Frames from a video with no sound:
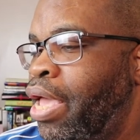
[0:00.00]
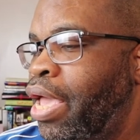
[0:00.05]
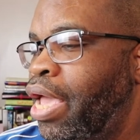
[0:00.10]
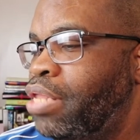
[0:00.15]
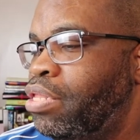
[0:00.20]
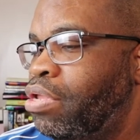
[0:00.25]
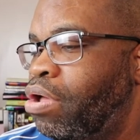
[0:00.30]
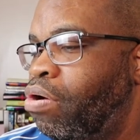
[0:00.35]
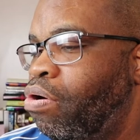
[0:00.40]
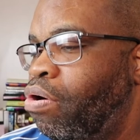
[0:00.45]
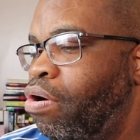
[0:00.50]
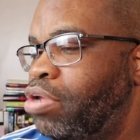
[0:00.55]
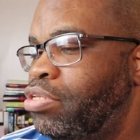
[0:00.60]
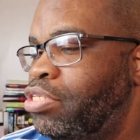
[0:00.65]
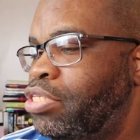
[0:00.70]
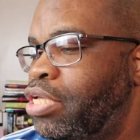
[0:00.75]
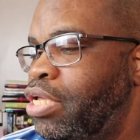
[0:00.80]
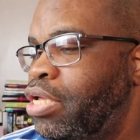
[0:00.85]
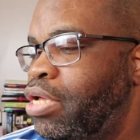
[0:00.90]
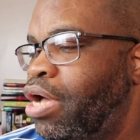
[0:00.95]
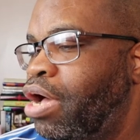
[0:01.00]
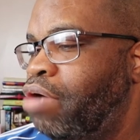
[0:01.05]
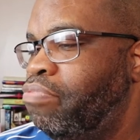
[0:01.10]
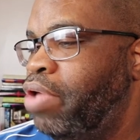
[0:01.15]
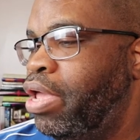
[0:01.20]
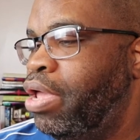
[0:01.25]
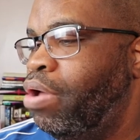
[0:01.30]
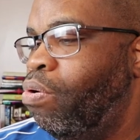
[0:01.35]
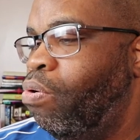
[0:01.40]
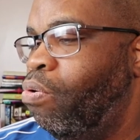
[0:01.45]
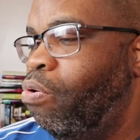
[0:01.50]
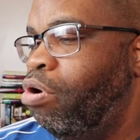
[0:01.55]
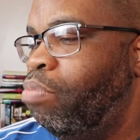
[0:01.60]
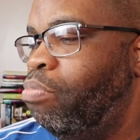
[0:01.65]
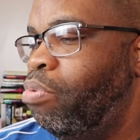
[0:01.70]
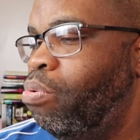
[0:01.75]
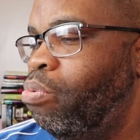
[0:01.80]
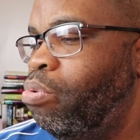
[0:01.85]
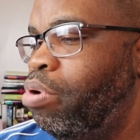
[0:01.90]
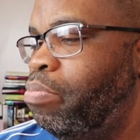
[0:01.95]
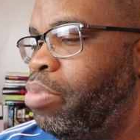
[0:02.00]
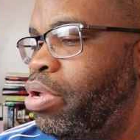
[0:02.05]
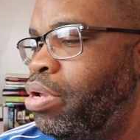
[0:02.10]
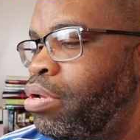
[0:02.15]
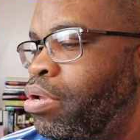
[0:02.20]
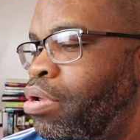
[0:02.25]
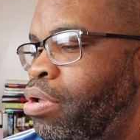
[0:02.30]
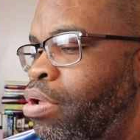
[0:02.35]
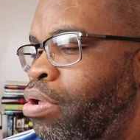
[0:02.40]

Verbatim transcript: and the haunting of a horrible woman